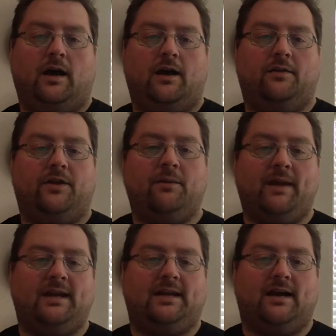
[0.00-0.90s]
Their
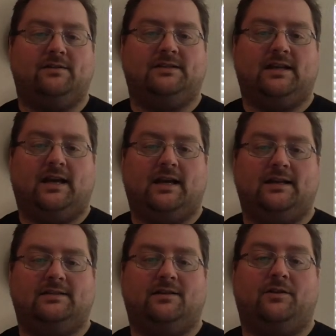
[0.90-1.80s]
main downside
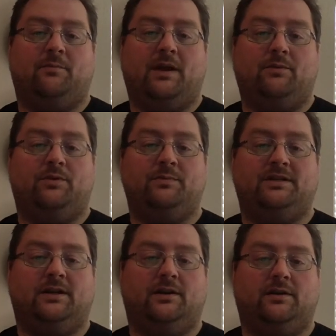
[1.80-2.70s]
is that they're made with
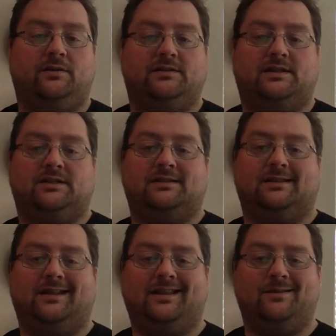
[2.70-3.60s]
materials such as
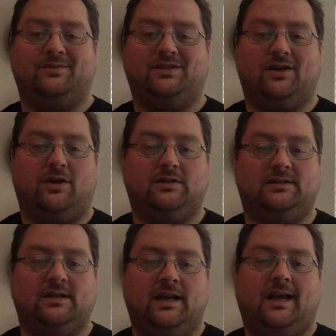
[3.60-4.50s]
lithium salts